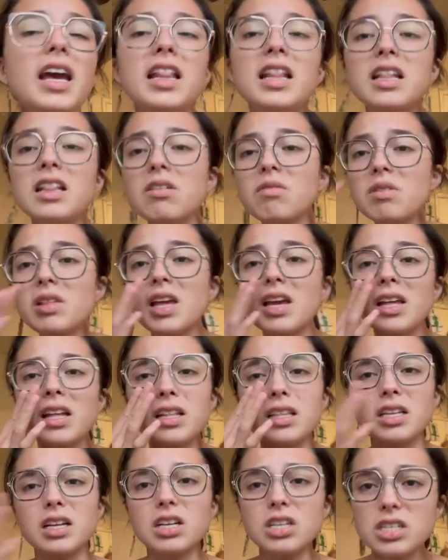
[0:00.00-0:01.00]
then there was like a
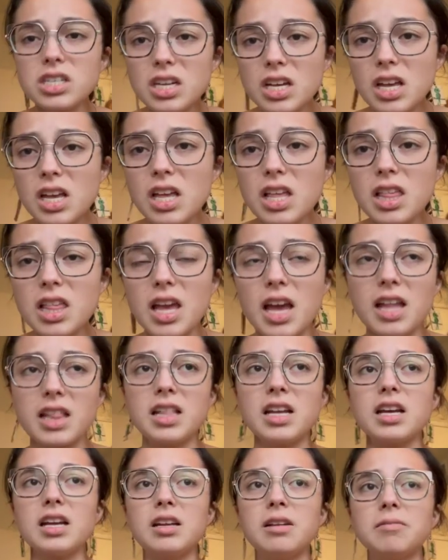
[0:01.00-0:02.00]
duchess, and
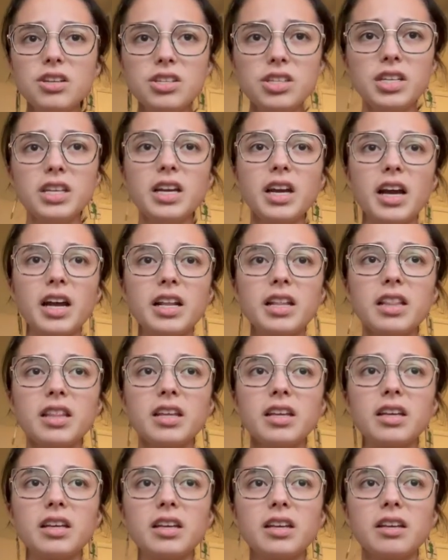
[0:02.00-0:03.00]
then she had
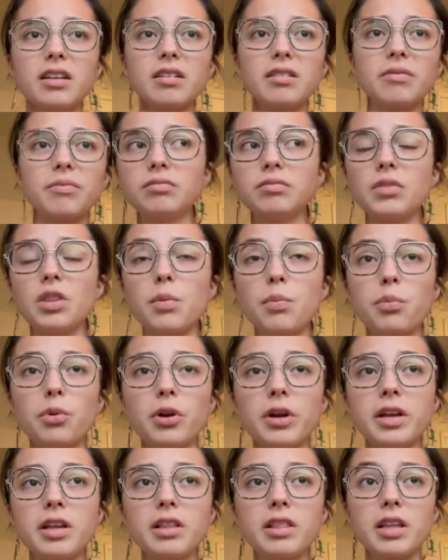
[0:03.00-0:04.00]
the
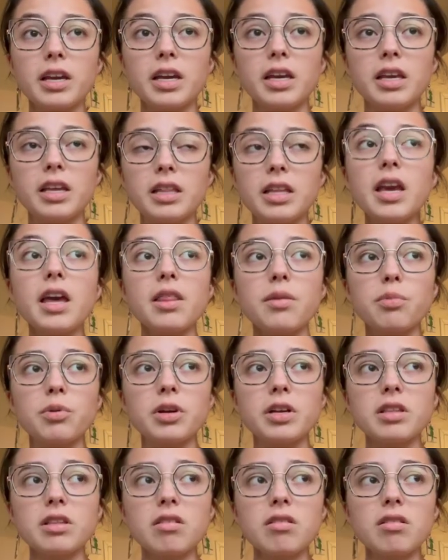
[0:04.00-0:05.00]

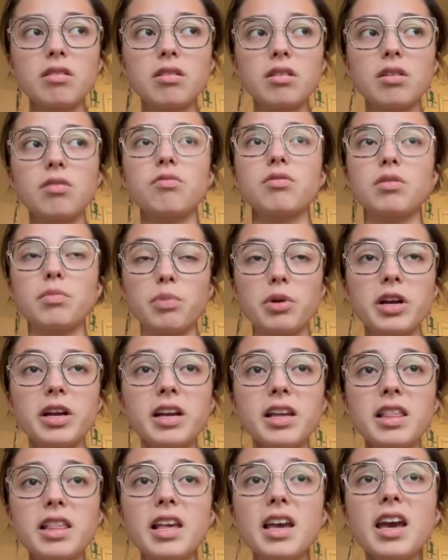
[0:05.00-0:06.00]
prince. It was the
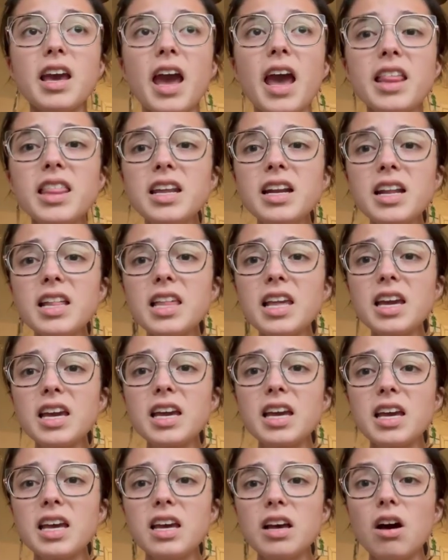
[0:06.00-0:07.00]
prince. And then it's like,
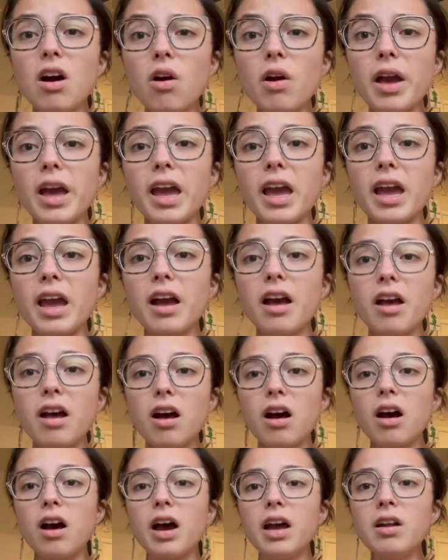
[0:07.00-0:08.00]
okay,
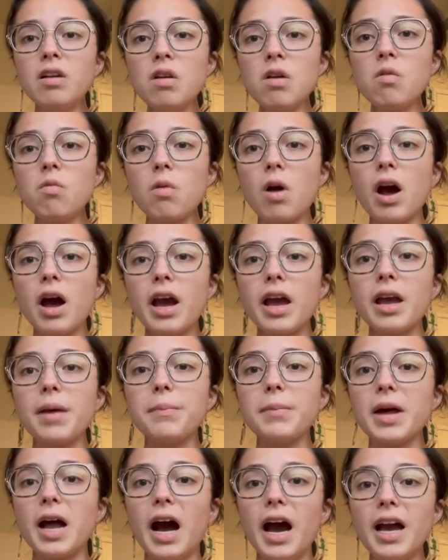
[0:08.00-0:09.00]
I don't know why,
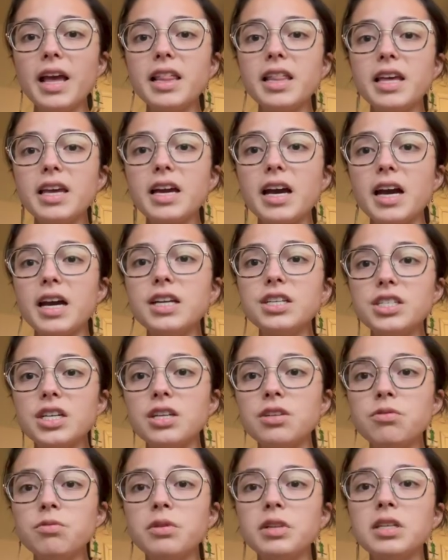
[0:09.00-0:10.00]
but I think I
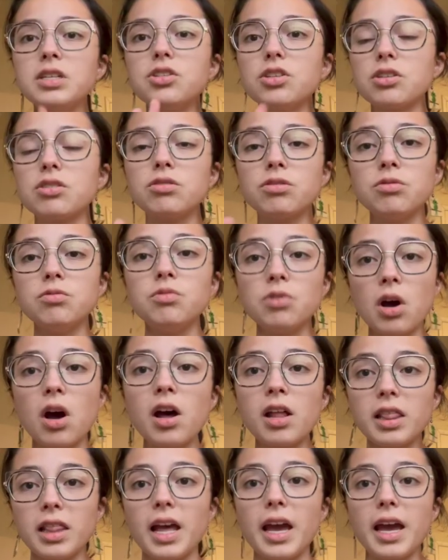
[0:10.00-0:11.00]
genuinely just do
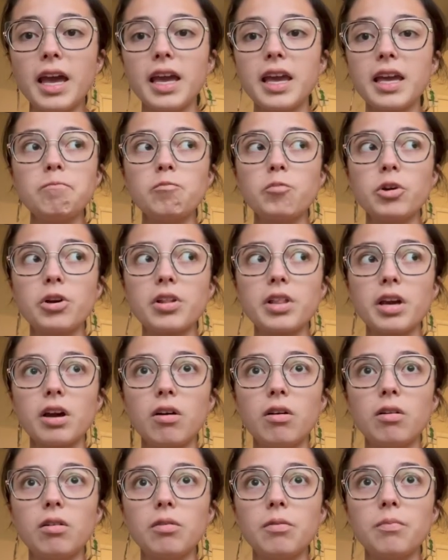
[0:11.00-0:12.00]
not like, what are they
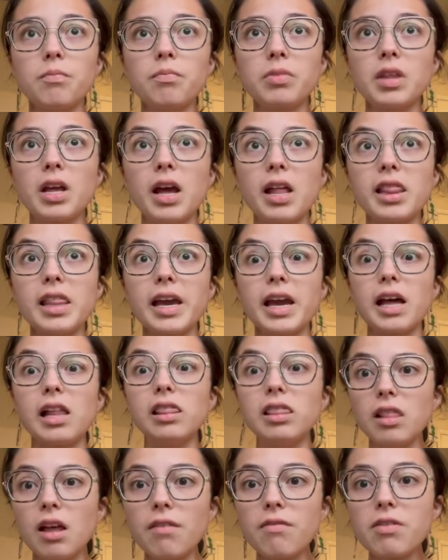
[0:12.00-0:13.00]
called, like,
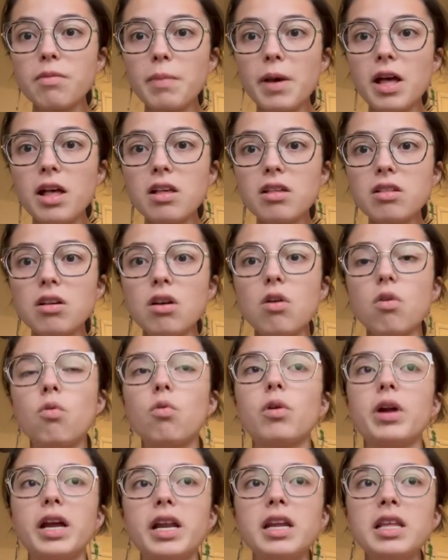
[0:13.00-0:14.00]
love spells,
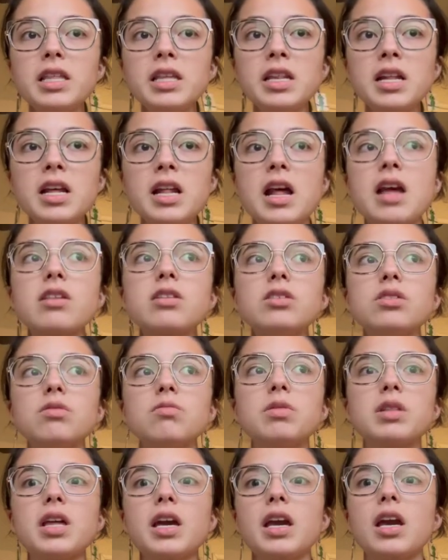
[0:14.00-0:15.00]
or anything that has to do
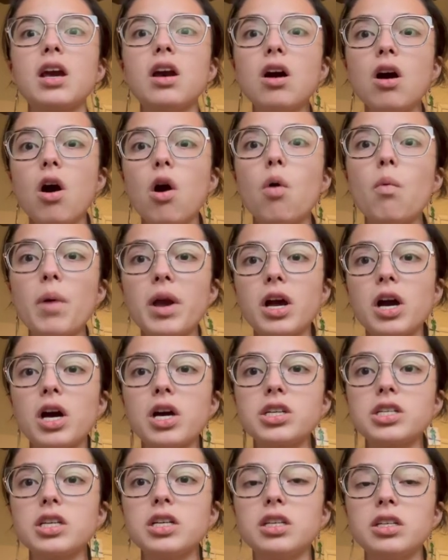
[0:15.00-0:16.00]
with, like, oh my
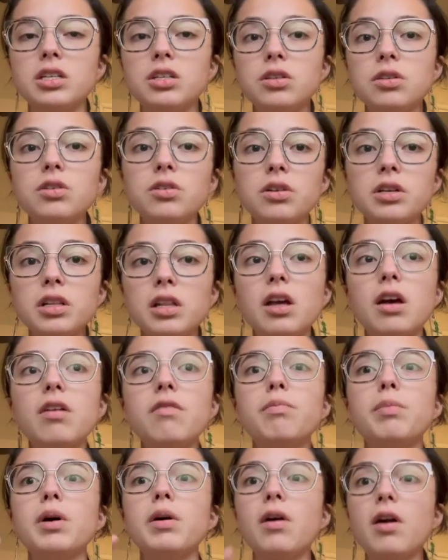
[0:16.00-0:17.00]
gosh, you're in love
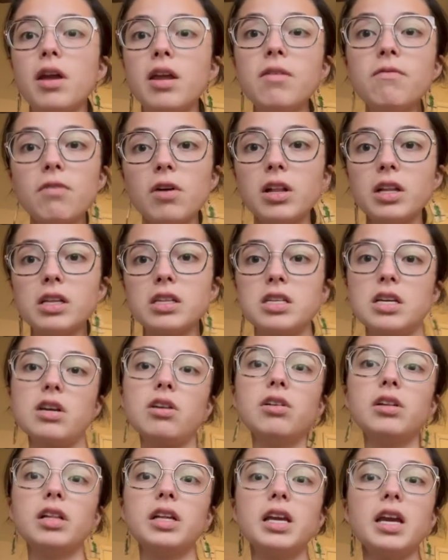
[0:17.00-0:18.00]
but
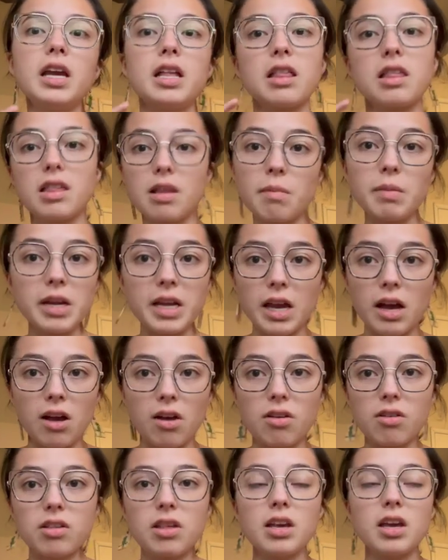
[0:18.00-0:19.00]
involuntarily, and somebody
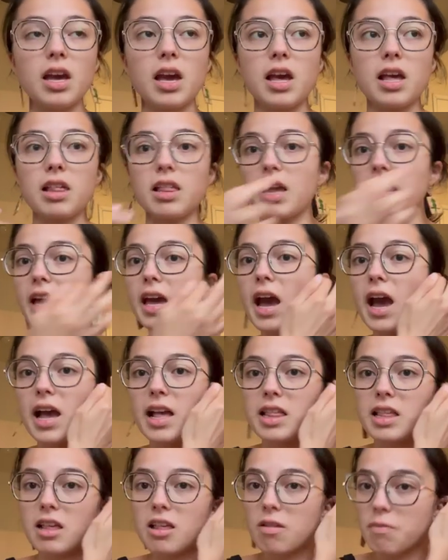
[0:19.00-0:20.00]
else has, like, cast
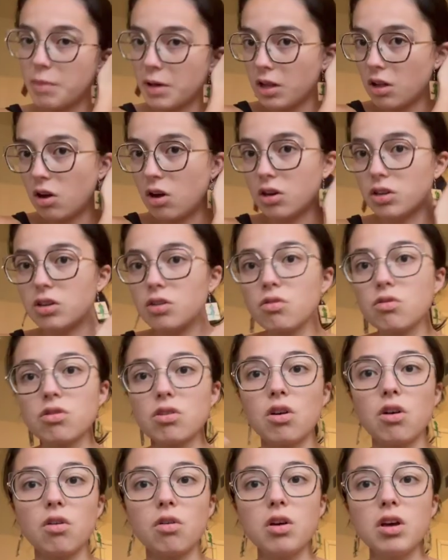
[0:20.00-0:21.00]
this spell on you,
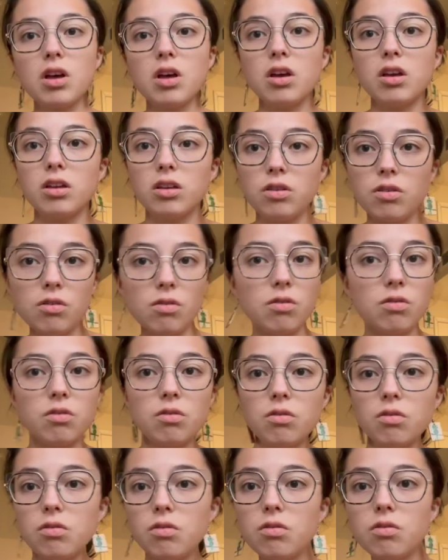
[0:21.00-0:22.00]
so you,
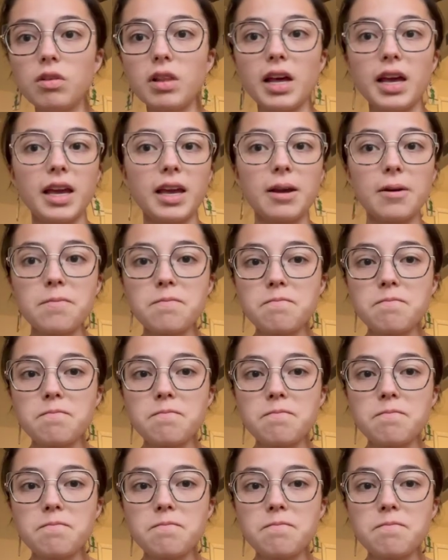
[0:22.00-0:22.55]
like,